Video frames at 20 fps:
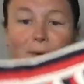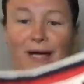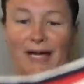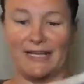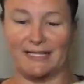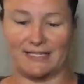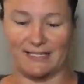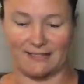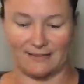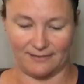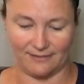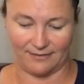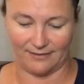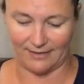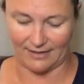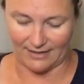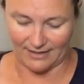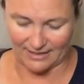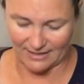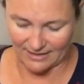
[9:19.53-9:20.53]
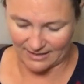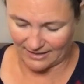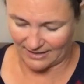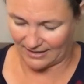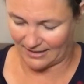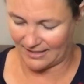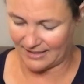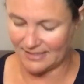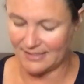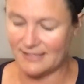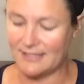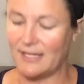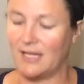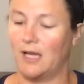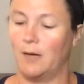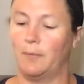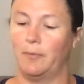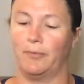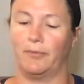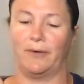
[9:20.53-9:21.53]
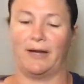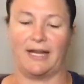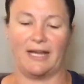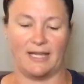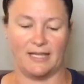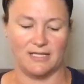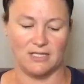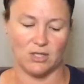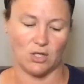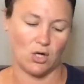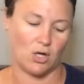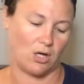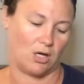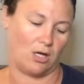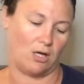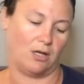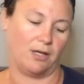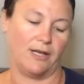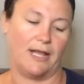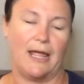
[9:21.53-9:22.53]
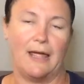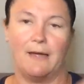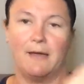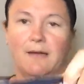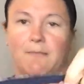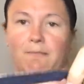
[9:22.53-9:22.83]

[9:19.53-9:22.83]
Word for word: But it is a brand called